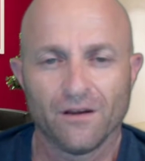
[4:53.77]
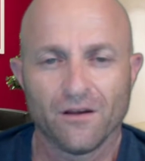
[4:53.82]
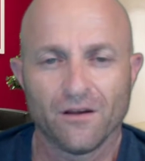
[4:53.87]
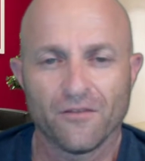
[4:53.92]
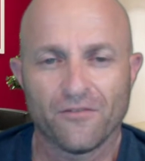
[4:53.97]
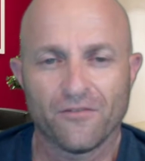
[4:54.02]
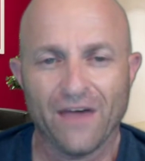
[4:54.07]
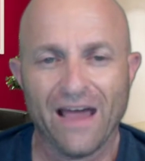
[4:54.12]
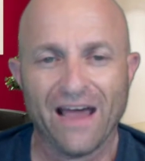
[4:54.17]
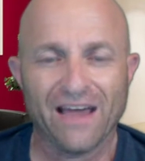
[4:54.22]

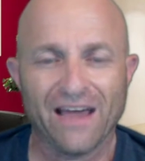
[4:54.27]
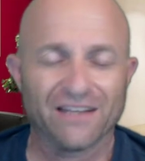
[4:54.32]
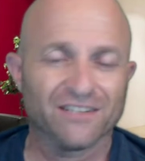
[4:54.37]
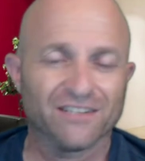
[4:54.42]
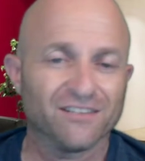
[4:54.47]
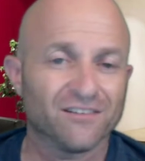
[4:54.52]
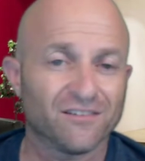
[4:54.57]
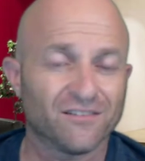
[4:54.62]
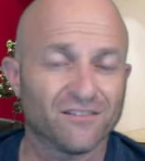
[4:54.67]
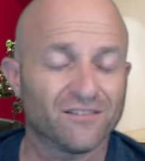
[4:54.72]
that
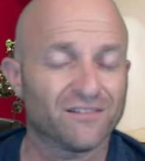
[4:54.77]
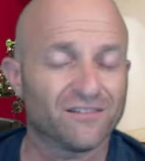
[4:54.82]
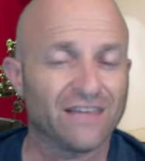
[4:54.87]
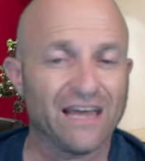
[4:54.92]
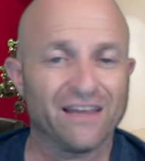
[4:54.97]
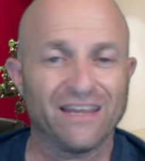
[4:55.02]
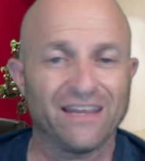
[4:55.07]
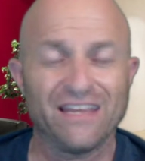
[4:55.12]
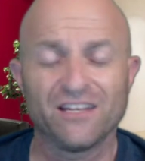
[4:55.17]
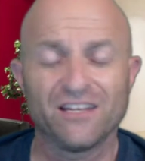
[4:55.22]

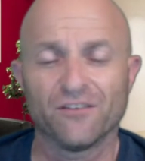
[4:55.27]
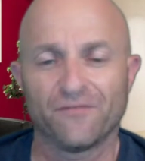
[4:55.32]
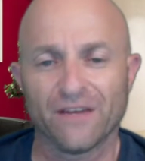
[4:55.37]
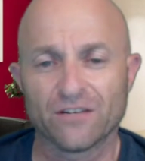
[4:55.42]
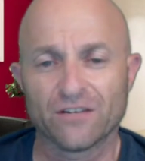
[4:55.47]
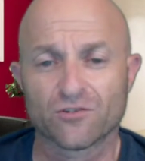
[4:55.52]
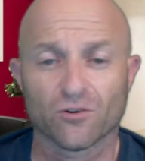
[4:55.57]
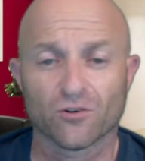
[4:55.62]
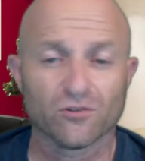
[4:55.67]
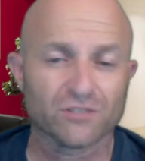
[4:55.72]
that
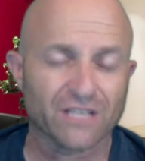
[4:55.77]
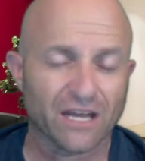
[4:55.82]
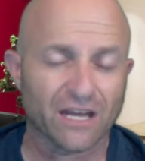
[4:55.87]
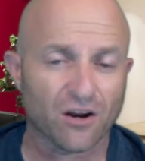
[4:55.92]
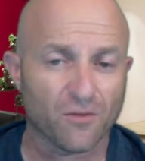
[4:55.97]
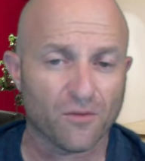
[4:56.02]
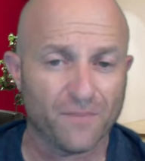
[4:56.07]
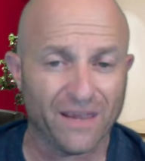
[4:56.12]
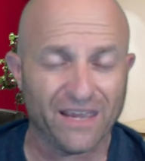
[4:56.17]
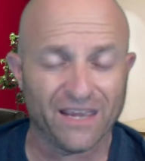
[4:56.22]
individuals that
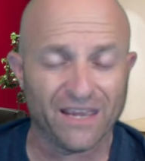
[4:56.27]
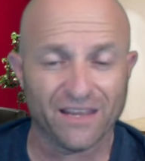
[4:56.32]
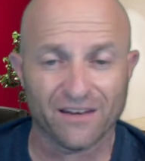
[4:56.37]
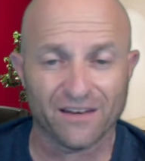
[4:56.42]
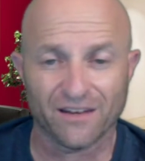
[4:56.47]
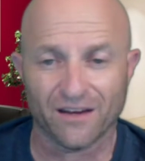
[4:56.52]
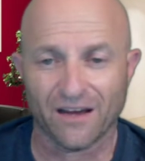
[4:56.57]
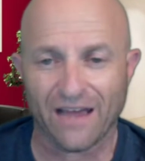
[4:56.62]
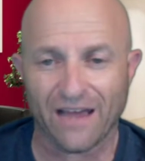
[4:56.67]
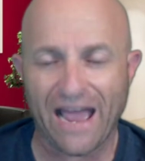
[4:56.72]
are being
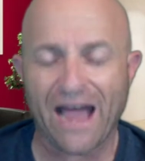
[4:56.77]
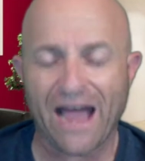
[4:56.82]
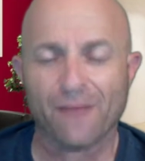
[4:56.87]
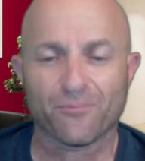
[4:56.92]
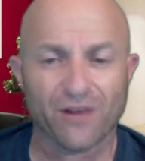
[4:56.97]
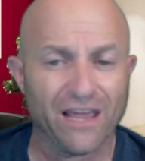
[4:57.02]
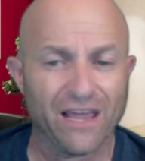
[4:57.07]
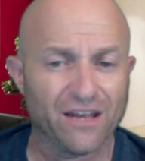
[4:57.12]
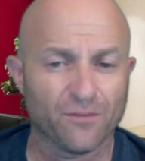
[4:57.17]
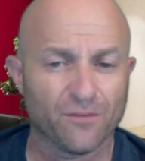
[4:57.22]

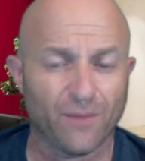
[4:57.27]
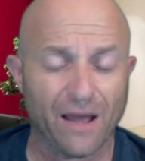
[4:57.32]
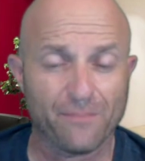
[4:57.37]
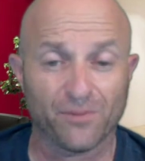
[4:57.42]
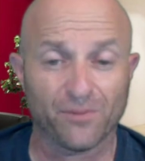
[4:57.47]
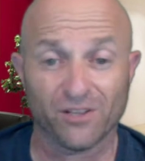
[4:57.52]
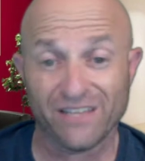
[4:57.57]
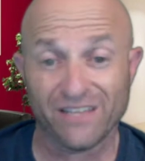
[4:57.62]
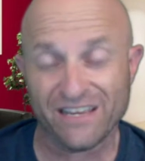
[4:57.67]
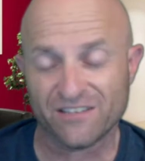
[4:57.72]
apprehended by
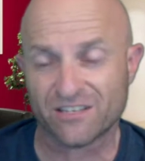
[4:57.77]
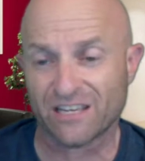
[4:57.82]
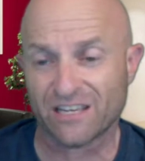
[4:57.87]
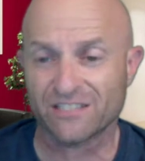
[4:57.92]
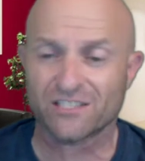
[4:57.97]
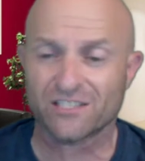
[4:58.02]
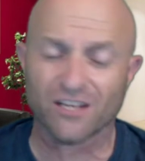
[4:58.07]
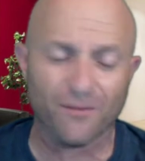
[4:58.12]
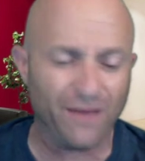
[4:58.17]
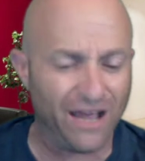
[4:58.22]
police can
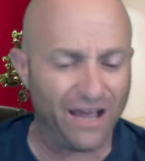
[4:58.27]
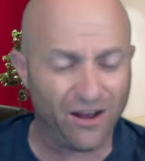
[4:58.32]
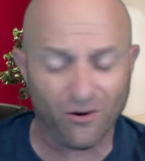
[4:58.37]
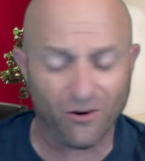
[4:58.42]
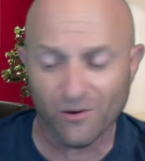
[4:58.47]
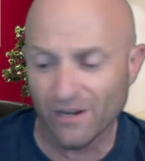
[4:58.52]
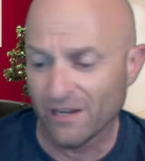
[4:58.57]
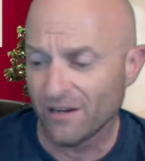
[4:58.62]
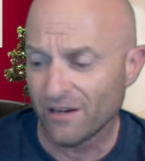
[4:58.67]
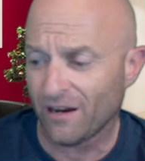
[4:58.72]
somehow
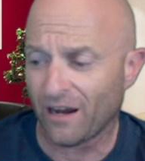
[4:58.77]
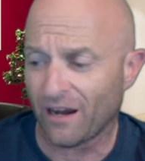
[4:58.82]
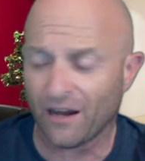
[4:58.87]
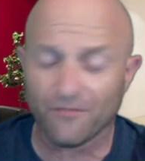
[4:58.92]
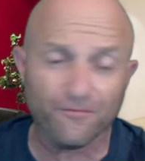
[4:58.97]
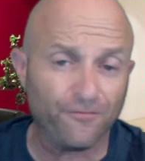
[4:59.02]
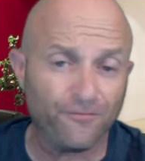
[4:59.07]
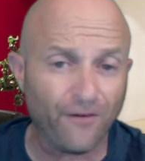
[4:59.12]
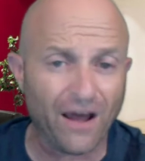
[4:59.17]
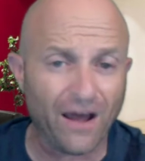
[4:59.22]

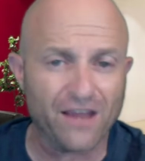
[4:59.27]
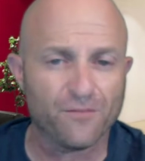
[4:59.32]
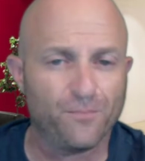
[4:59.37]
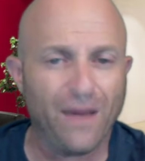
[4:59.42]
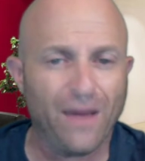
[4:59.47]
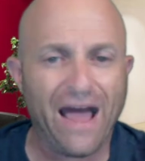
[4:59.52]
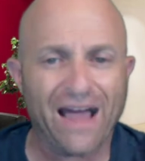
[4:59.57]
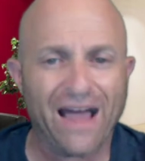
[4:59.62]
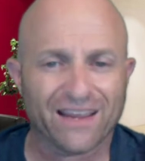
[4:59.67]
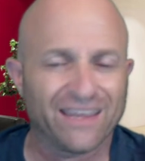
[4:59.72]
fight
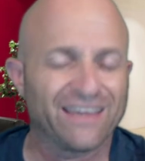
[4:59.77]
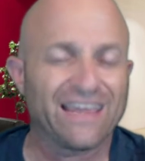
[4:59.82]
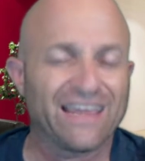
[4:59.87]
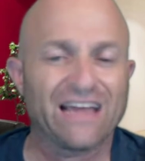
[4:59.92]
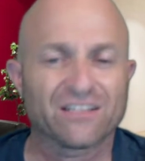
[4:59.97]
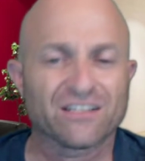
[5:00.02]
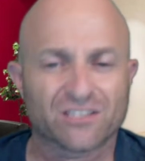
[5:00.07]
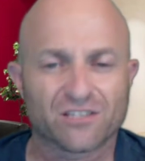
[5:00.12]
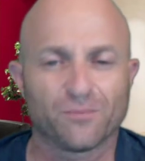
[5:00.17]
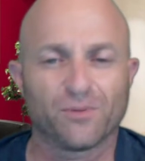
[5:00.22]
back
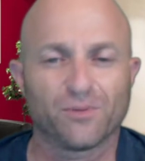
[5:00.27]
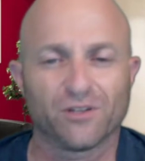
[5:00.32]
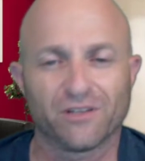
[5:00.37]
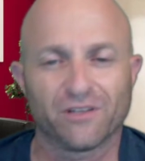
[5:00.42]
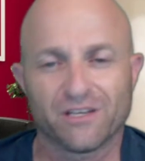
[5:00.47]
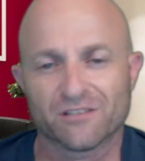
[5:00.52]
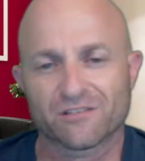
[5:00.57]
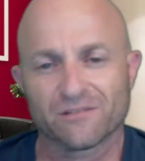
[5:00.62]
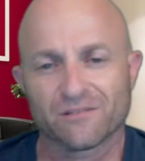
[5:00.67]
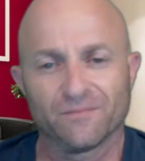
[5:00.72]
against the
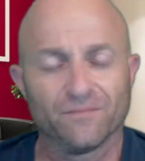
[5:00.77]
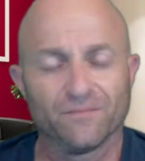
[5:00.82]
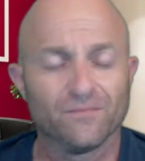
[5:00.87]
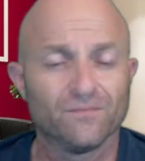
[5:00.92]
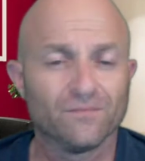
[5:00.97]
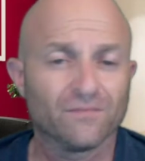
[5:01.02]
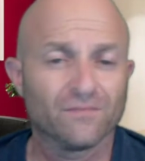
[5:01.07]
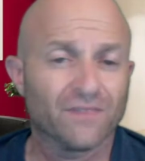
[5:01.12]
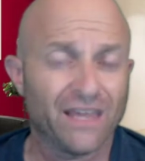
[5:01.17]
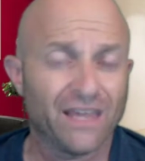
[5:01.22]
police.
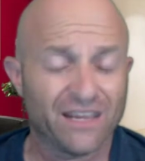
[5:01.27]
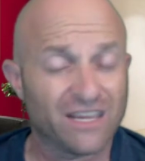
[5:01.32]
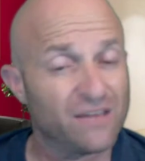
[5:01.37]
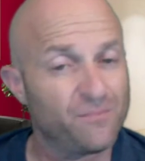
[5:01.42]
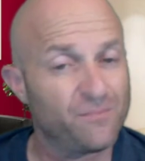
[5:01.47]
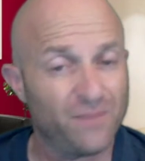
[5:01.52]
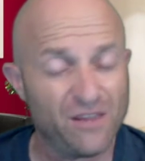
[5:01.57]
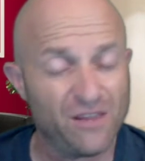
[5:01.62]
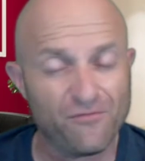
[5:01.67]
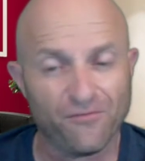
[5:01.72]
They can
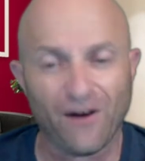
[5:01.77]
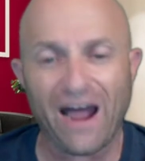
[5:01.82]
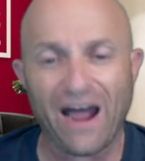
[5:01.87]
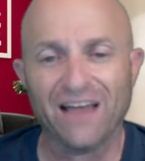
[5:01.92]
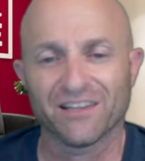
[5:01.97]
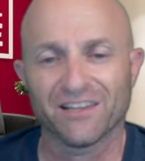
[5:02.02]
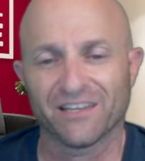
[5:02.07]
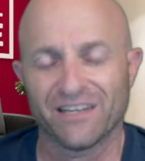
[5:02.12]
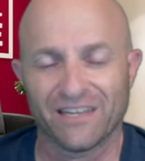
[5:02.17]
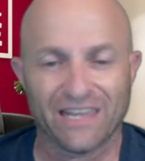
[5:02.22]
be
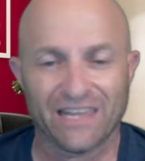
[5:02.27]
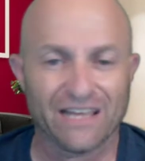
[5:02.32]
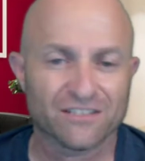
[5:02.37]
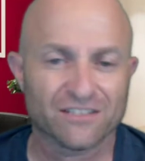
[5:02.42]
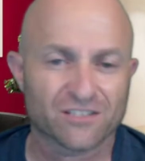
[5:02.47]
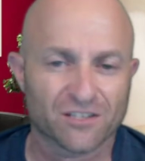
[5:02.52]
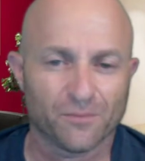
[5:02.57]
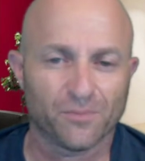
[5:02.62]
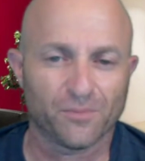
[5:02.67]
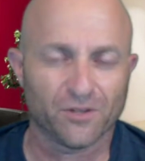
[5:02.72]
violent
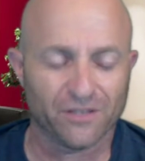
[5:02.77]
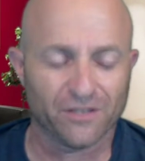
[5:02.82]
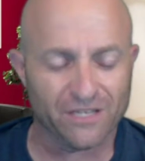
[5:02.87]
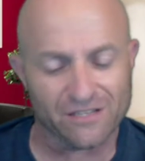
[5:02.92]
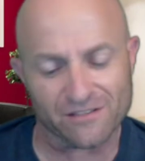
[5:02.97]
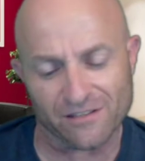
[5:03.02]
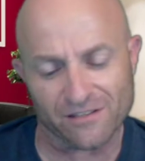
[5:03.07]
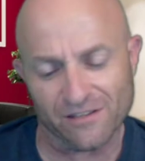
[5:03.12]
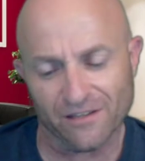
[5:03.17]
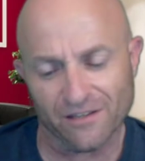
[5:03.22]
against the police.